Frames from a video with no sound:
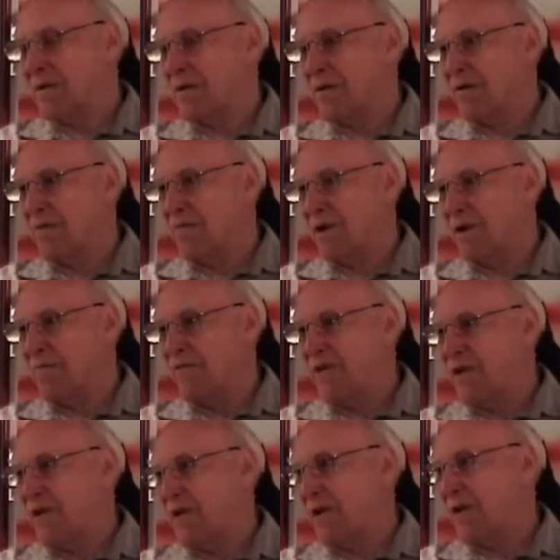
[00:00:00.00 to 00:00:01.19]
go to Ringfield,
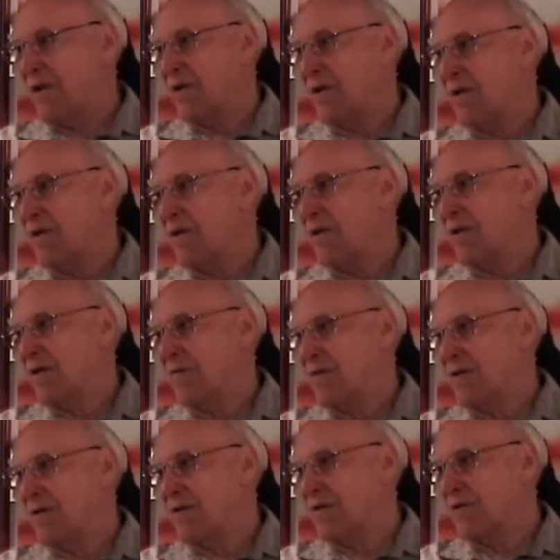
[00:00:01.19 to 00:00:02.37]
Field,
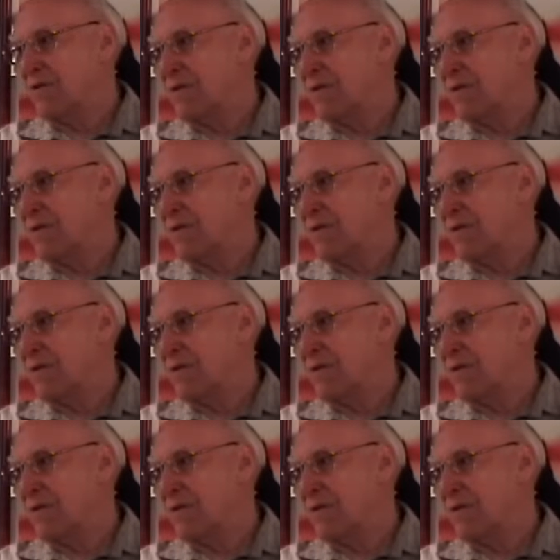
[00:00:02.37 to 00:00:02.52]
which is